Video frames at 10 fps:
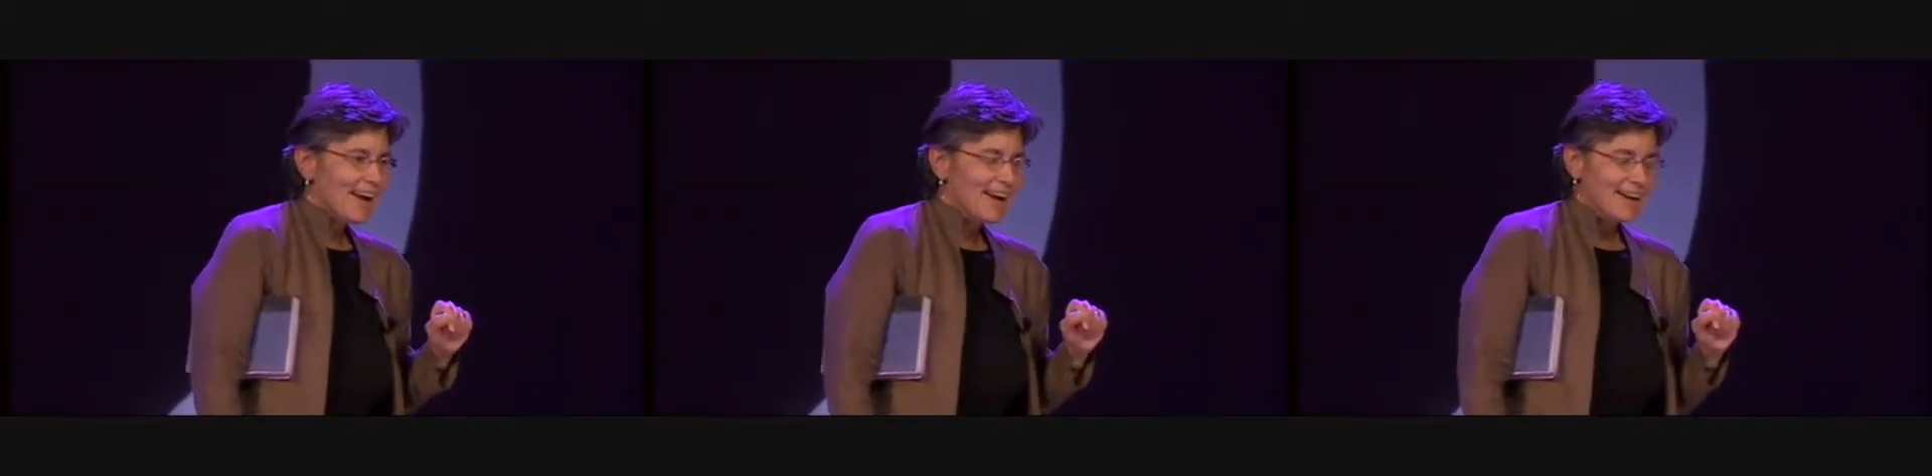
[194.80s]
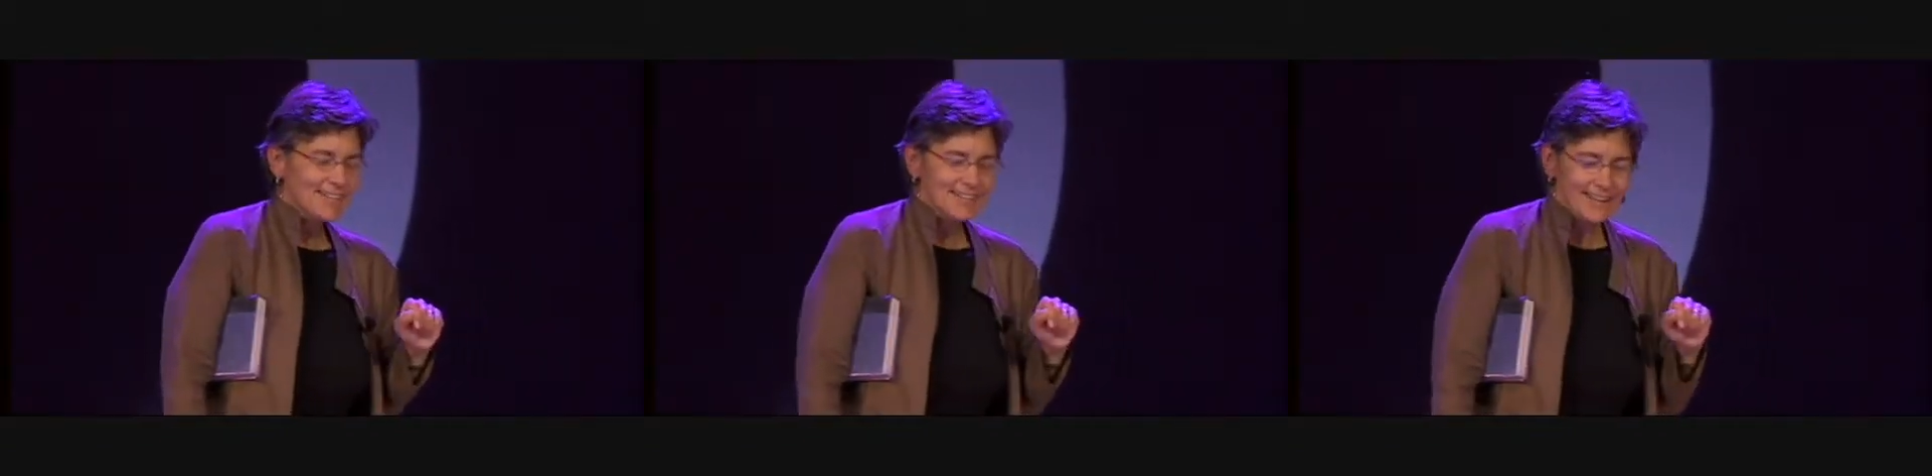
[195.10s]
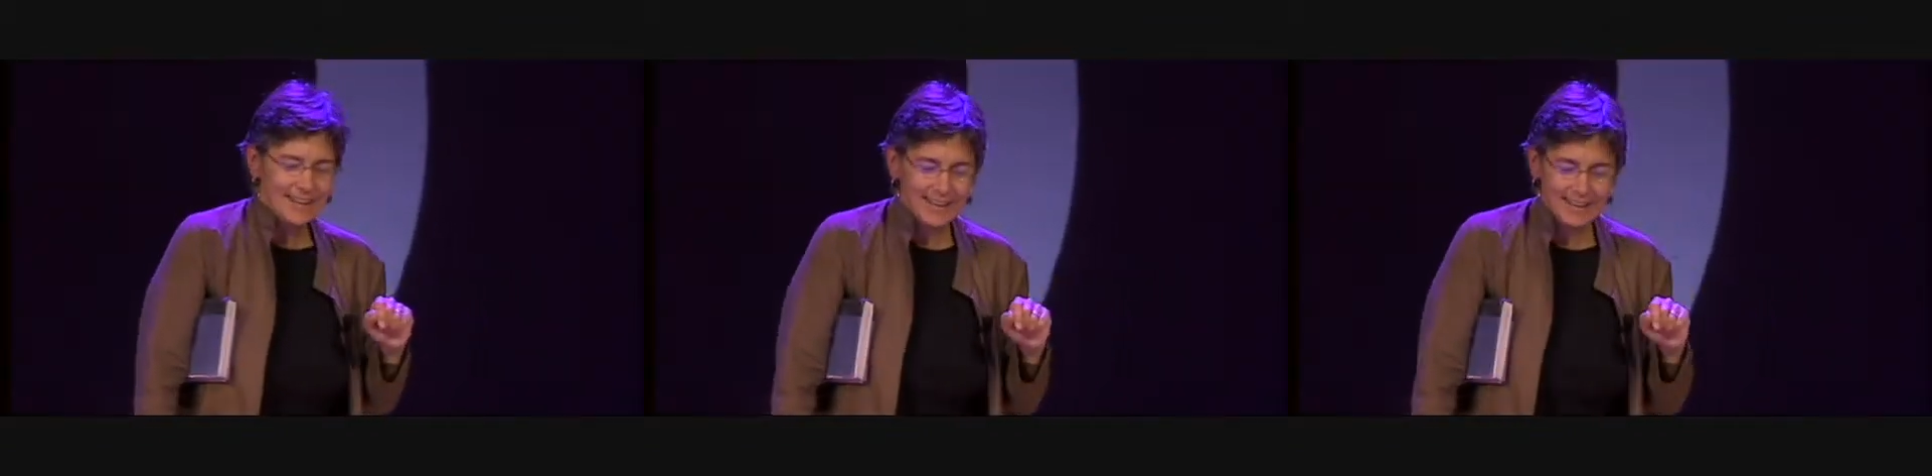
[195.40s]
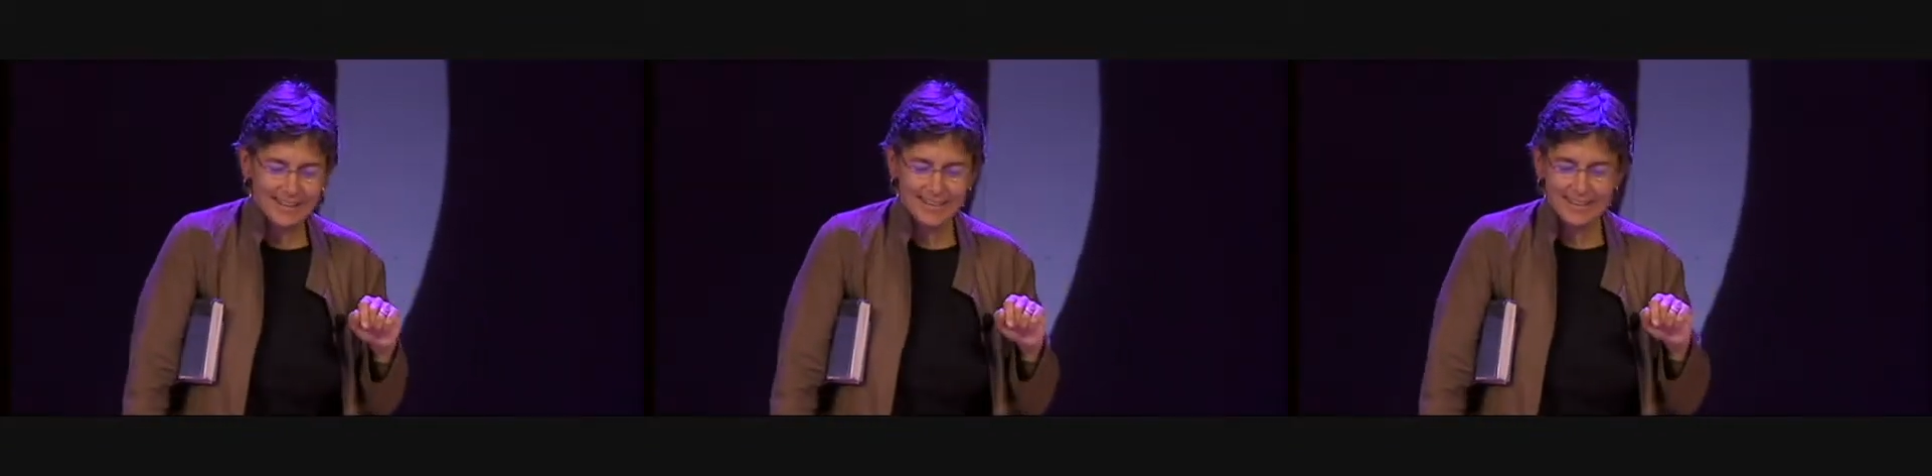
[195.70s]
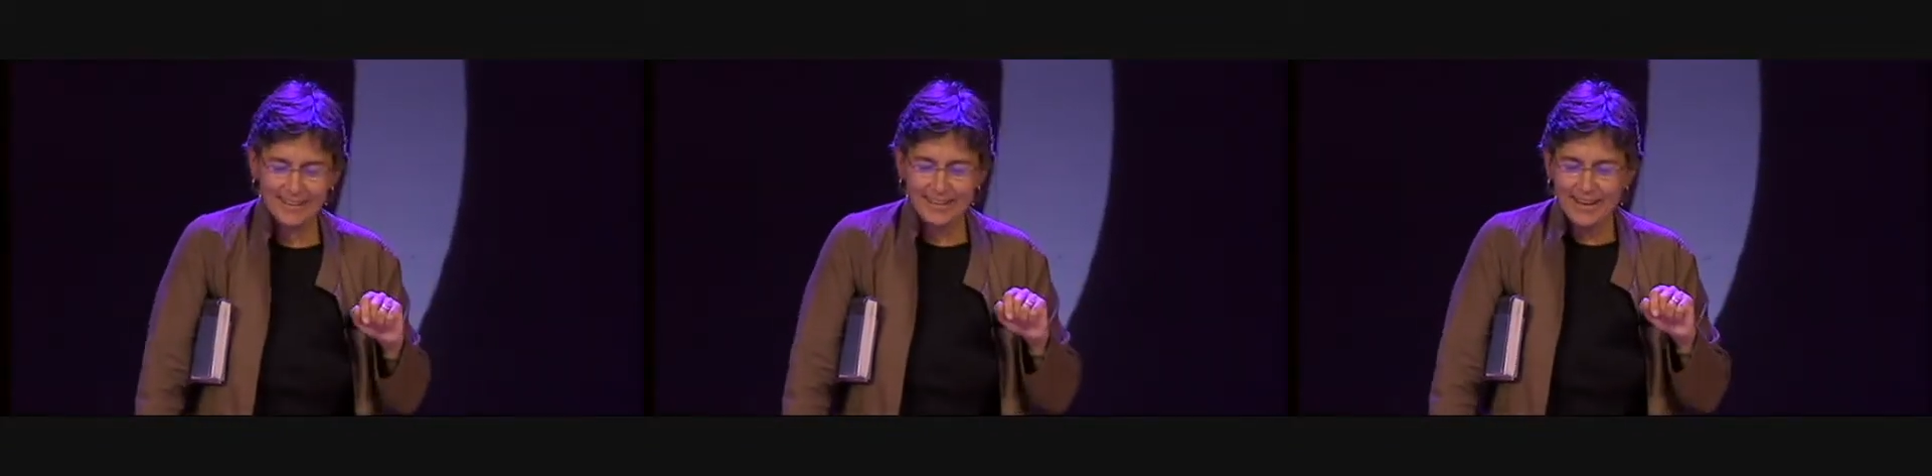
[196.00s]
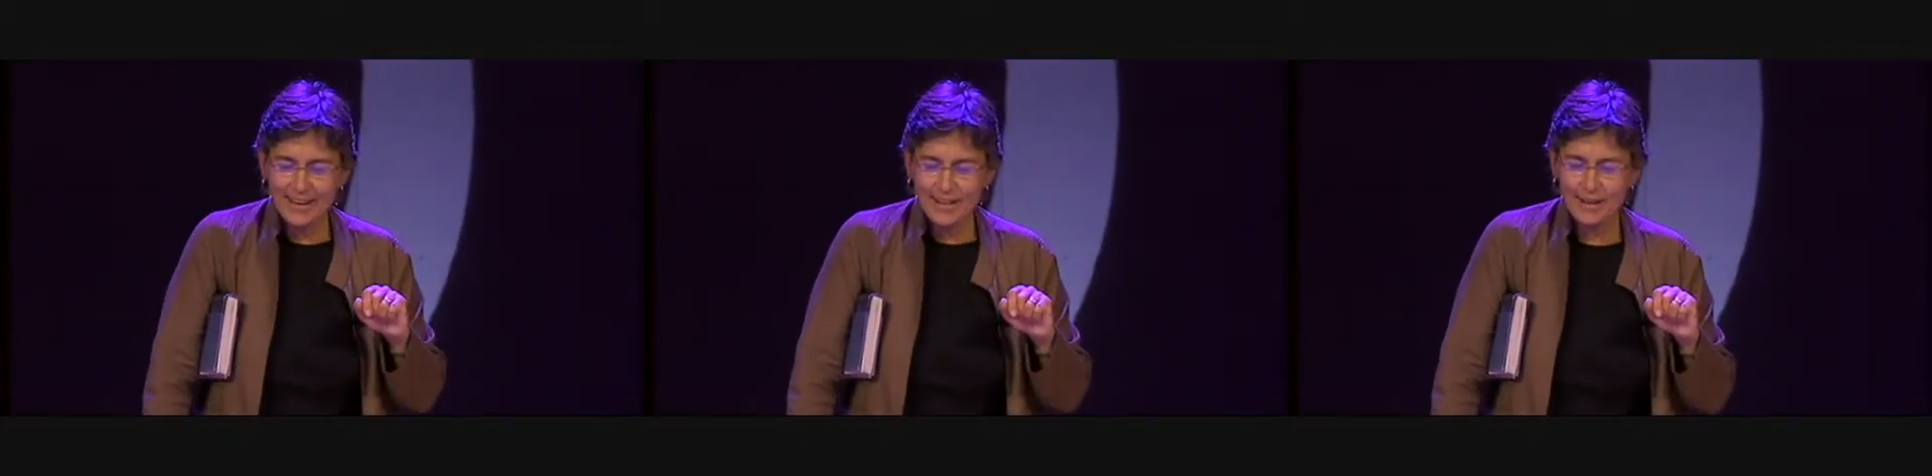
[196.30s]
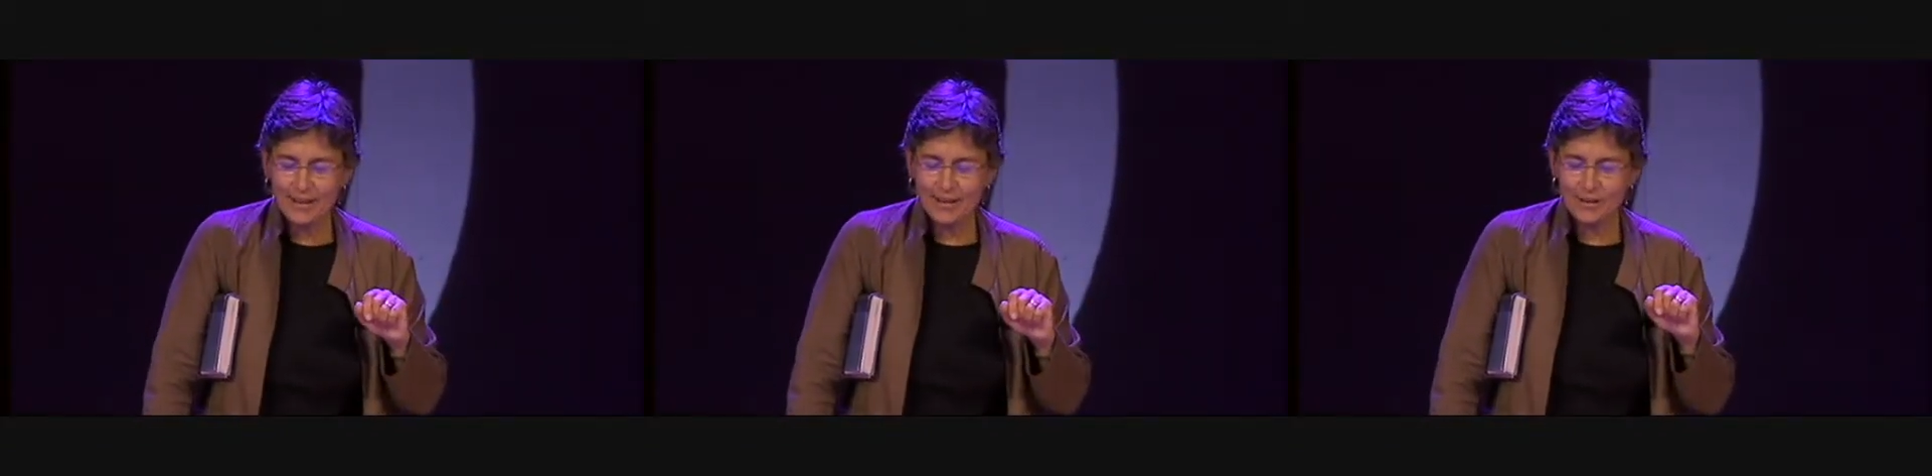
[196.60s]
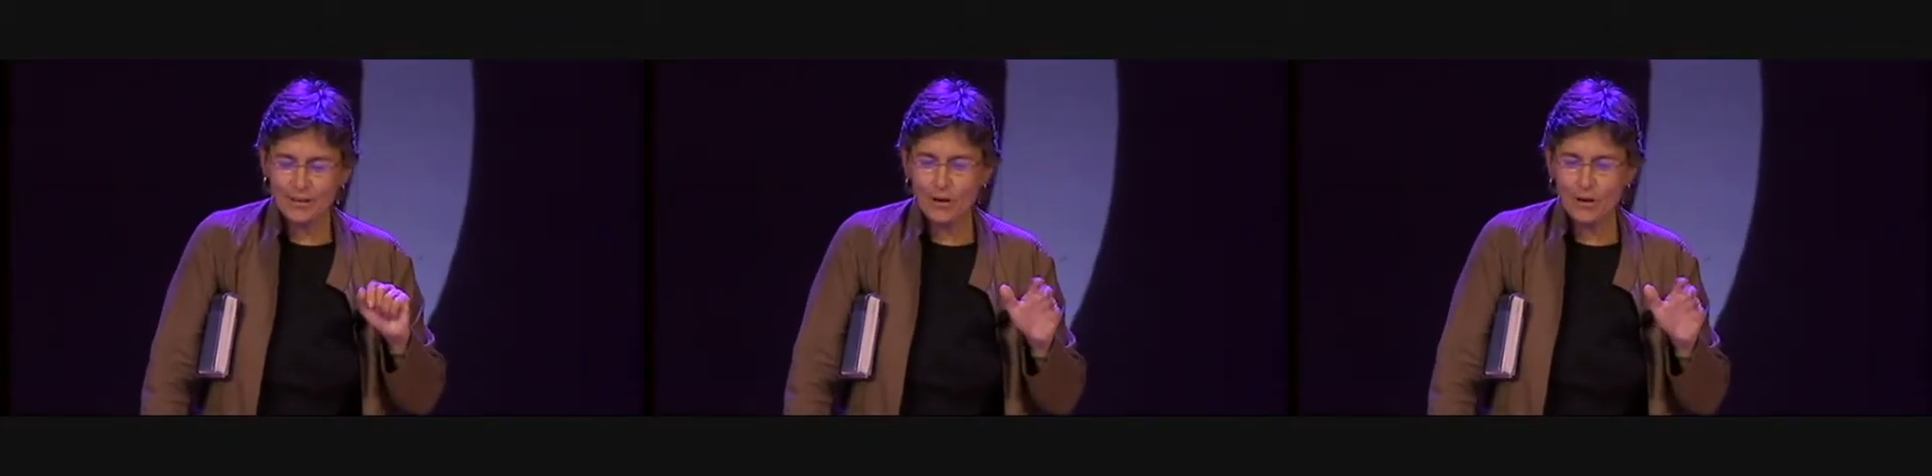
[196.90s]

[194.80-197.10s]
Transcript: And the